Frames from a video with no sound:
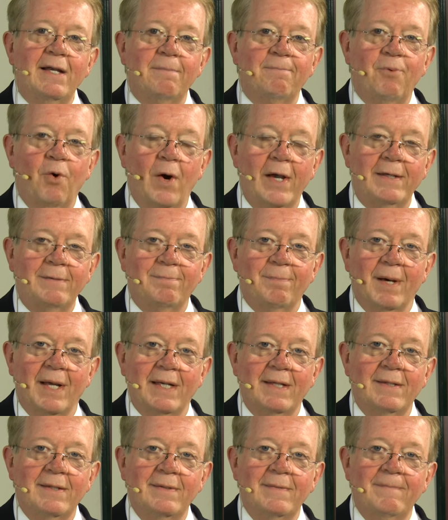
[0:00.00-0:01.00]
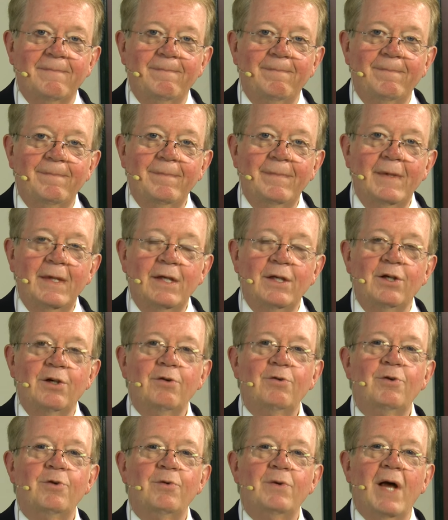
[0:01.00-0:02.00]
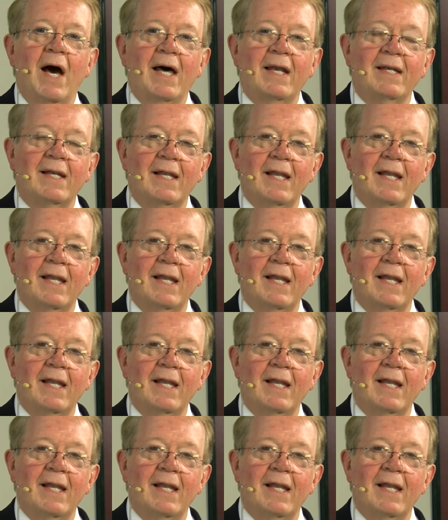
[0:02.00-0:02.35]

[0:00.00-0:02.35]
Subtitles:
appointment. You do not